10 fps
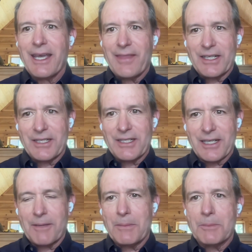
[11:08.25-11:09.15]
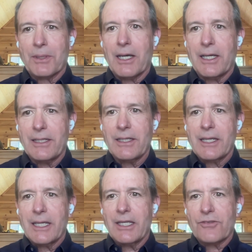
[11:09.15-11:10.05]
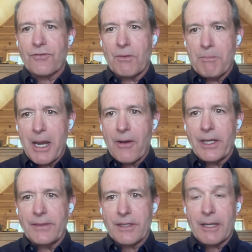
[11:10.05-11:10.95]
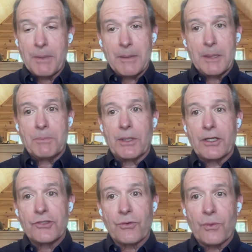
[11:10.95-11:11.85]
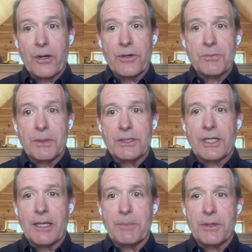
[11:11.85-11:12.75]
That type AB blood is from Mary, and type AB blood is the rarest blood type in the